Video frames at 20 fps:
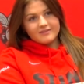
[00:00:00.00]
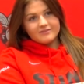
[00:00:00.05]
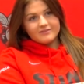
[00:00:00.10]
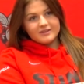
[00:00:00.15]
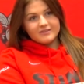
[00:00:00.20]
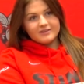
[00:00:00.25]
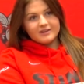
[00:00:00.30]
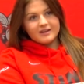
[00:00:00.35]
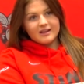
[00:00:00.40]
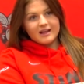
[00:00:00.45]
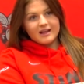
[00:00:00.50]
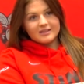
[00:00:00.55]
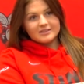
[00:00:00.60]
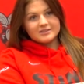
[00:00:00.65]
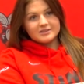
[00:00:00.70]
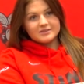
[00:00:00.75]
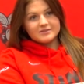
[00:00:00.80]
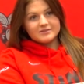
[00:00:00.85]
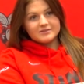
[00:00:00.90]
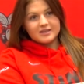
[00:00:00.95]
Favorite
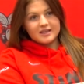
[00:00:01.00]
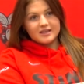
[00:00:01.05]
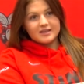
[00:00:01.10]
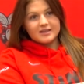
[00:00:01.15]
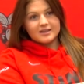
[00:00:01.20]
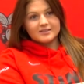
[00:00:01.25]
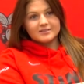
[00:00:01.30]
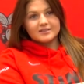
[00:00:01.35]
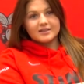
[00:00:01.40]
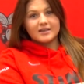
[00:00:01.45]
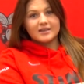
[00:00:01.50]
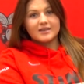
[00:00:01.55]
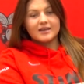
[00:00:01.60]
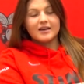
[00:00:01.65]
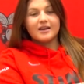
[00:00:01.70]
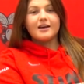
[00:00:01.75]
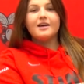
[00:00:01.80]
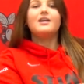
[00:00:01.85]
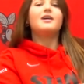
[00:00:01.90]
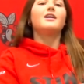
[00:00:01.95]
class you've taken at
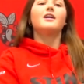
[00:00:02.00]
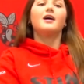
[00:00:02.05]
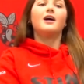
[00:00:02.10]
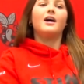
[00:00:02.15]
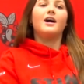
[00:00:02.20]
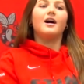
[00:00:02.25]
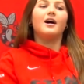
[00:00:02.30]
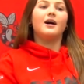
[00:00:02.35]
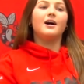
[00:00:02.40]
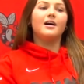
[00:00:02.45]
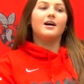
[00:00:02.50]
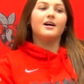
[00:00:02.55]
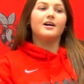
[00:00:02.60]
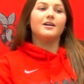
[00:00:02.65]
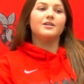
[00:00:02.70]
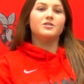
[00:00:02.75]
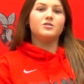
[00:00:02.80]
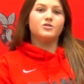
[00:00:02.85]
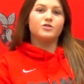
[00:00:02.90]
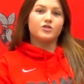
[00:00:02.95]
Seneca?
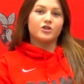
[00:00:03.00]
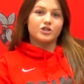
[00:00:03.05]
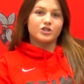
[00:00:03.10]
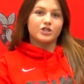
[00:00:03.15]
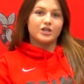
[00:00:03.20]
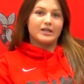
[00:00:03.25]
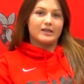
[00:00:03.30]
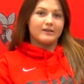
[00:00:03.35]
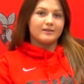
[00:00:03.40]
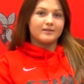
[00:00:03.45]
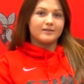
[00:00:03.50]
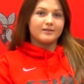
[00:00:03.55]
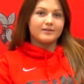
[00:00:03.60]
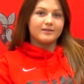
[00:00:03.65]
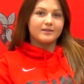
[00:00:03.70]
Uh, nutrition.